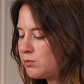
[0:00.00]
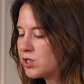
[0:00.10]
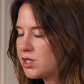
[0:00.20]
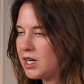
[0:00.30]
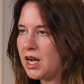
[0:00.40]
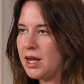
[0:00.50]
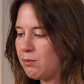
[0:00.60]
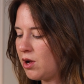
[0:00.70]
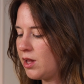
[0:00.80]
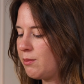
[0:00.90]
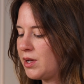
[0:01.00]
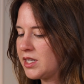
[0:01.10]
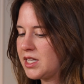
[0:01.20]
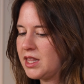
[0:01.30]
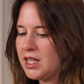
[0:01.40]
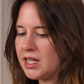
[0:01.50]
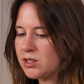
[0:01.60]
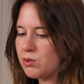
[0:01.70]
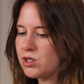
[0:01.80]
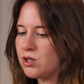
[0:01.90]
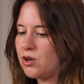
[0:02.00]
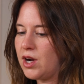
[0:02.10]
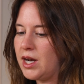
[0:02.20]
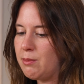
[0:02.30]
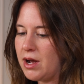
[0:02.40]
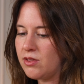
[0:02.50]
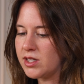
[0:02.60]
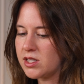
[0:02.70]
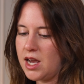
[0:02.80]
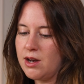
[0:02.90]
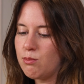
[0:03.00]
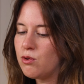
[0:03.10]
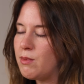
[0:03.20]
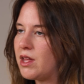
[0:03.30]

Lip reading: I'm just gonna eyeball it, because I think that's what's so great about this kind of brew